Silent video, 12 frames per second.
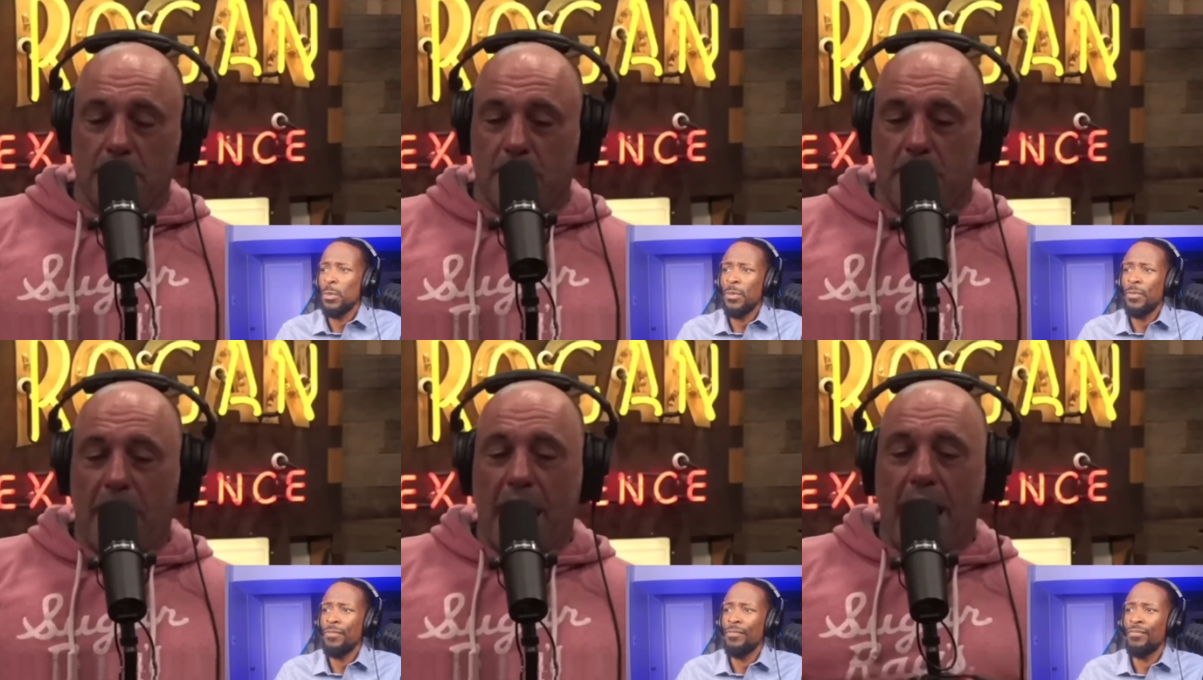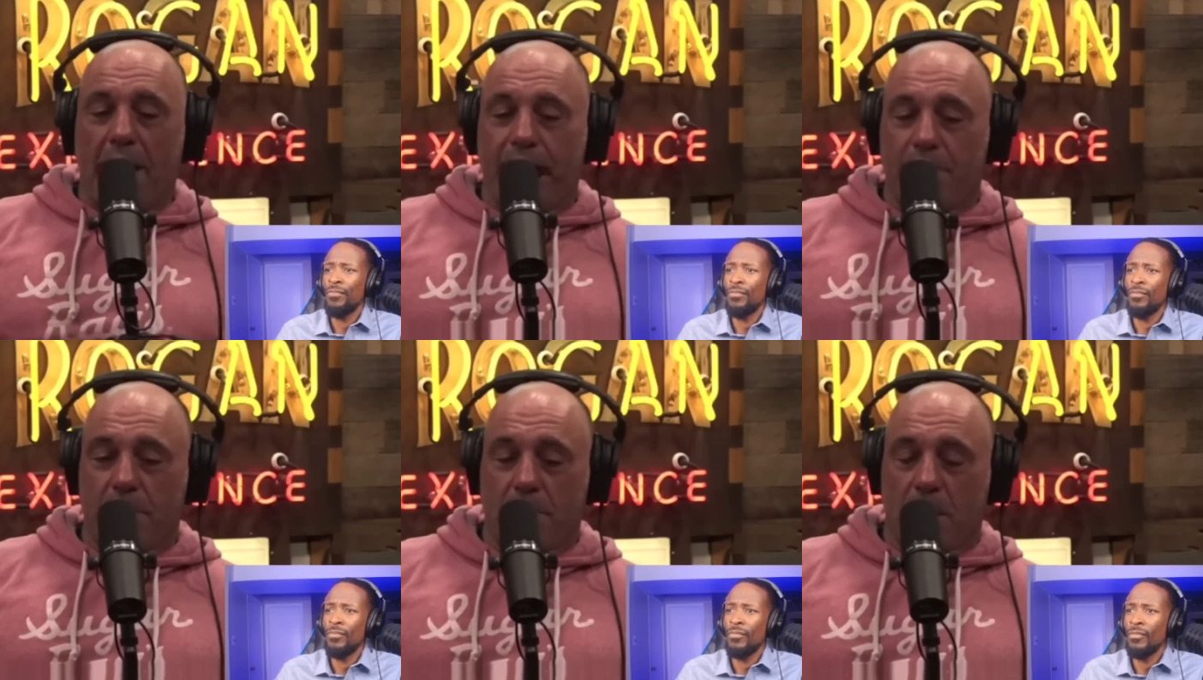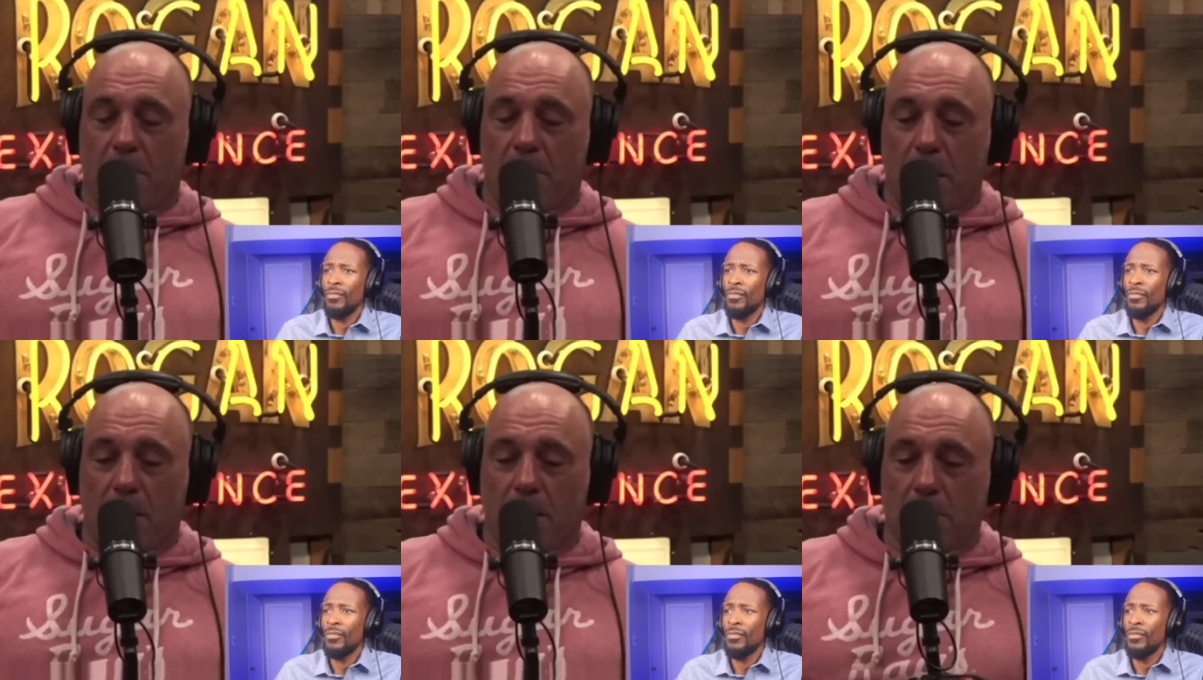Speaker 1: laughed
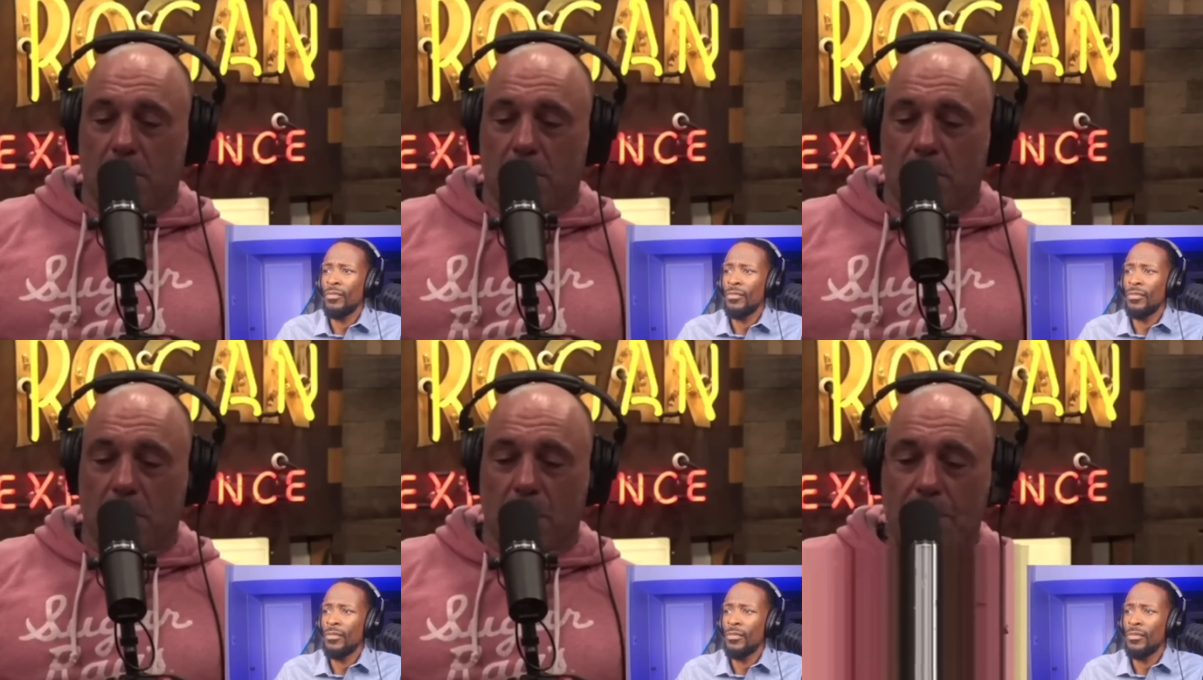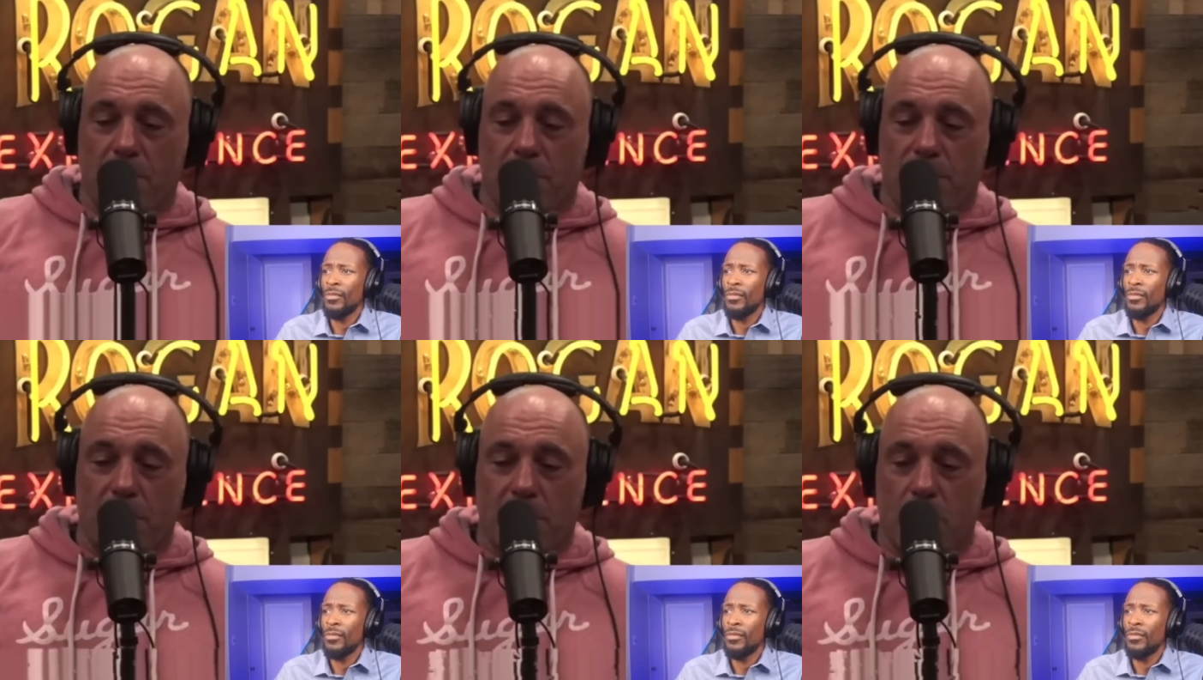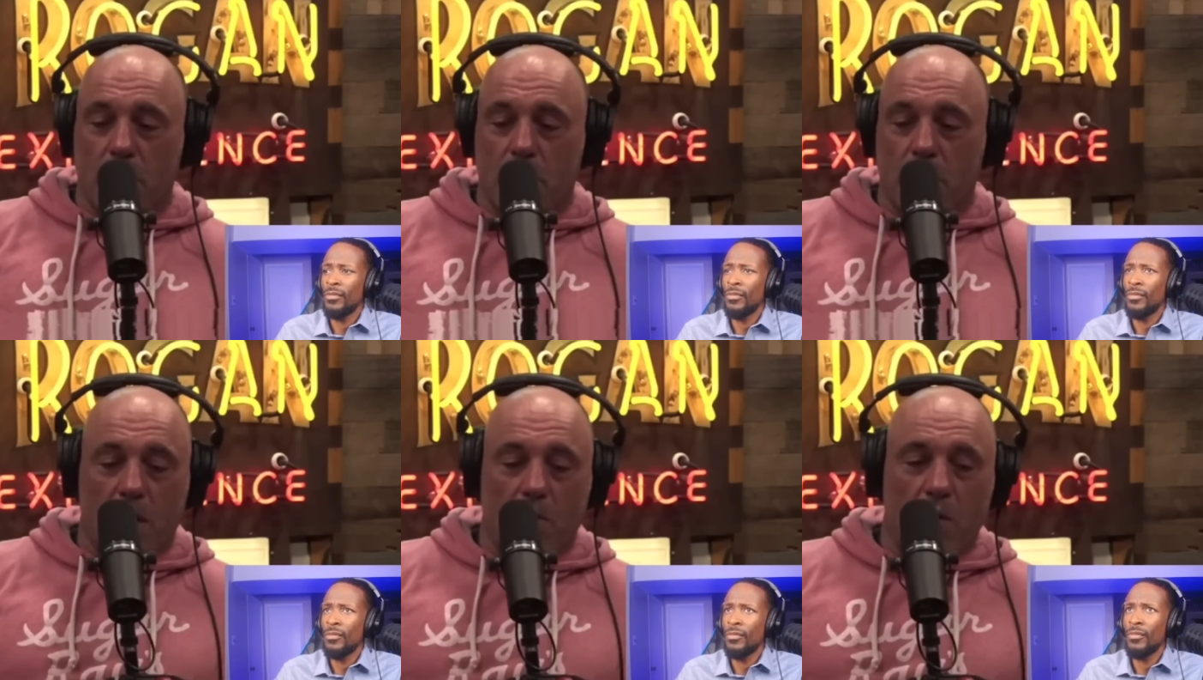about whether or not she'd
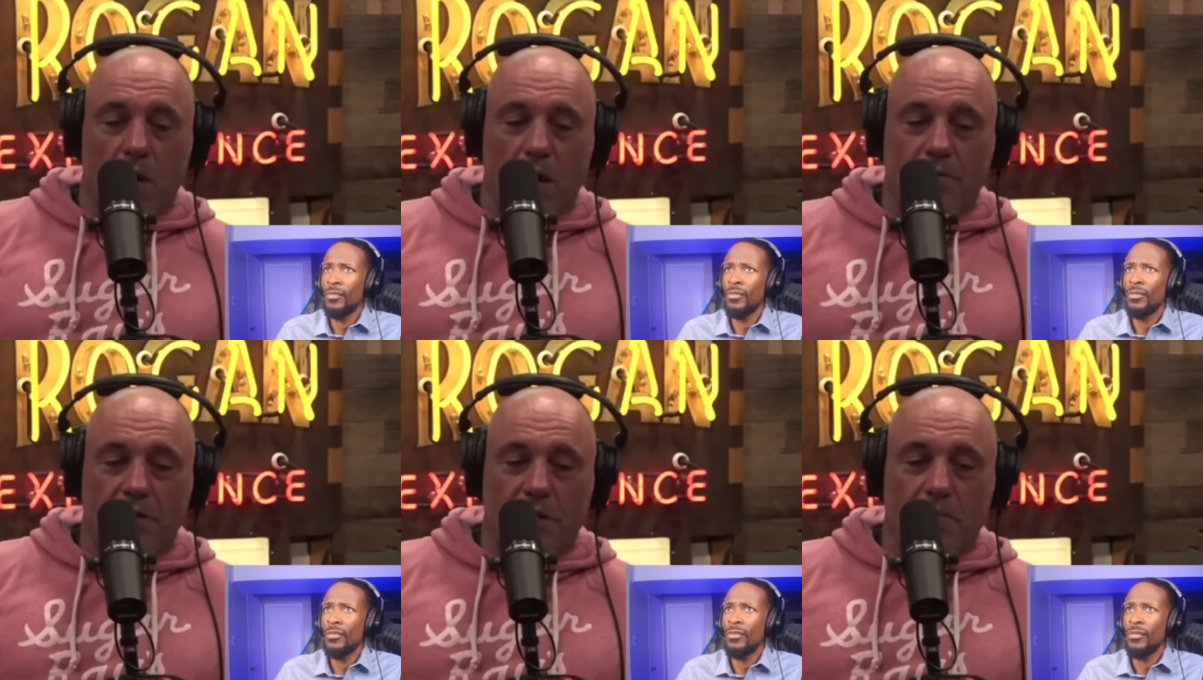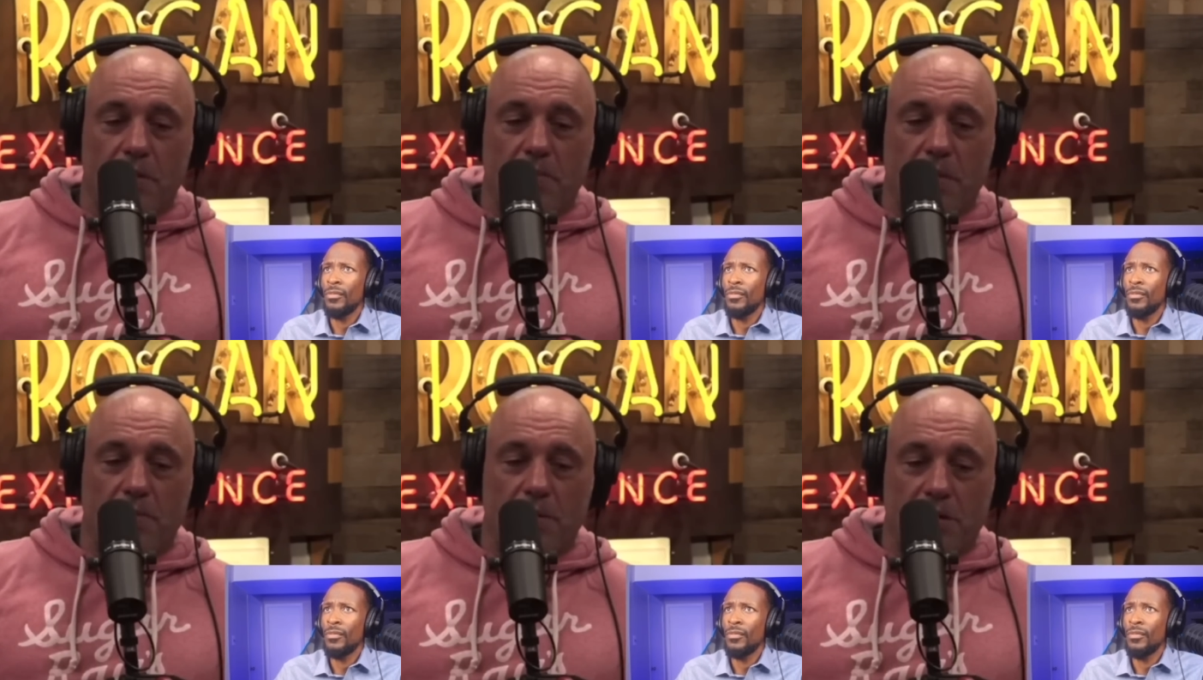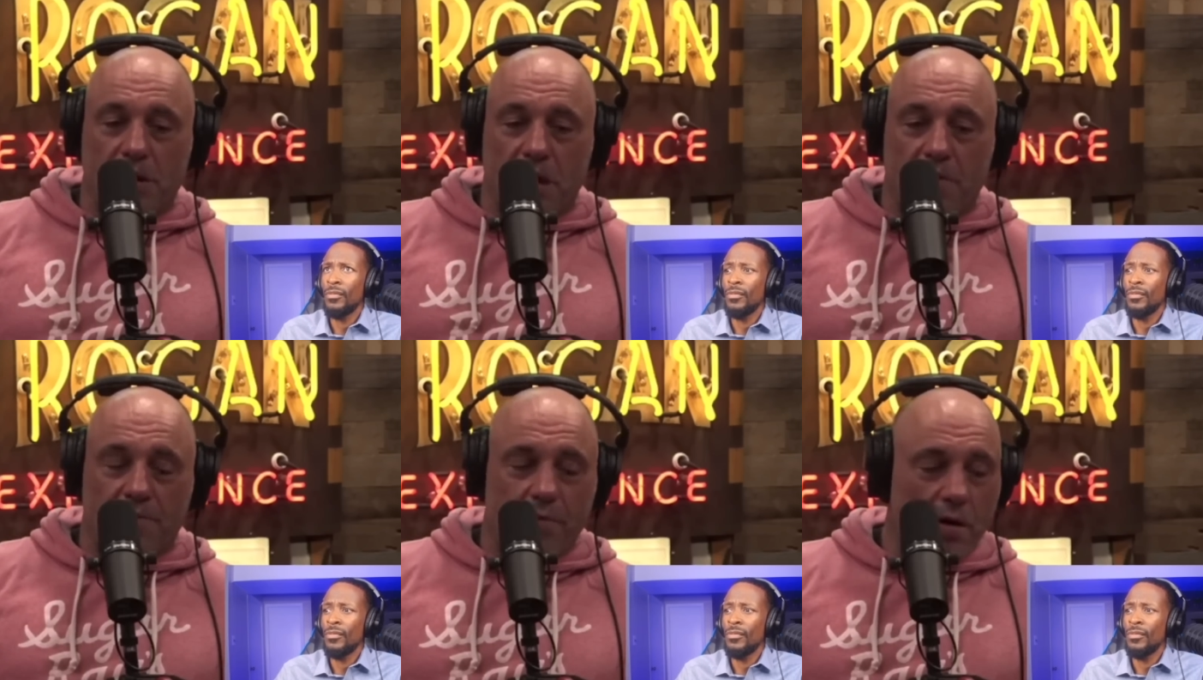smoked marijuana after she put people in
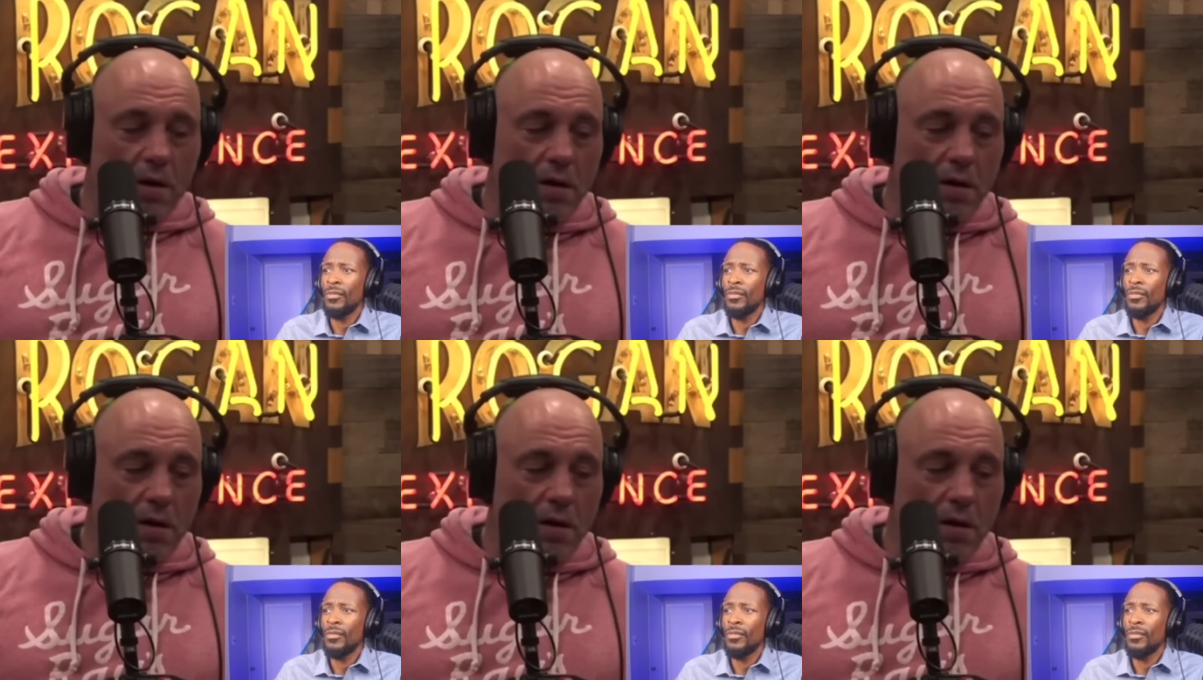jail for